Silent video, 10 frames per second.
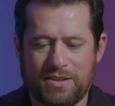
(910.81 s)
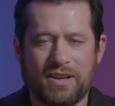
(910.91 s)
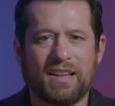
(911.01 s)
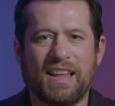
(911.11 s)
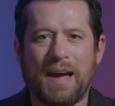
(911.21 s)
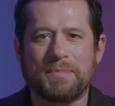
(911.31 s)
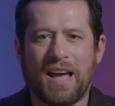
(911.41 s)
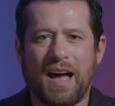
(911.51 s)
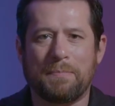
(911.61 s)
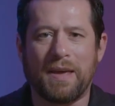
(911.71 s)
looking
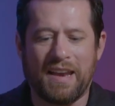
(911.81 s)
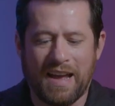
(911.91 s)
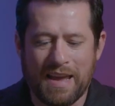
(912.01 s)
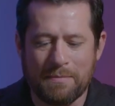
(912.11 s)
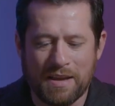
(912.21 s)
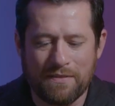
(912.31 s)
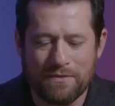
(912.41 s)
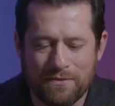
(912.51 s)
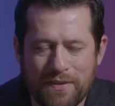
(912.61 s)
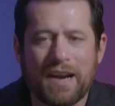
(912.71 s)
laptop, and I am
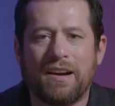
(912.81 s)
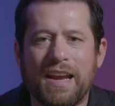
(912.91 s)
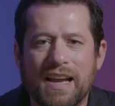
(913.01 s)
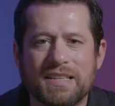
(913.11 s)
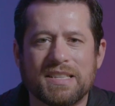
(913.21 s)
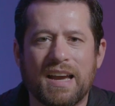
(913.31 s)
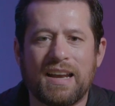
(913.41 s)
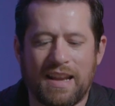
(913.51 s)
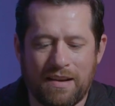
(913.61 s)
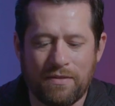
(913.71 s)
very
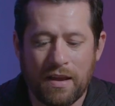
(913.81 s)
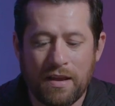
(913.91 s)
excited and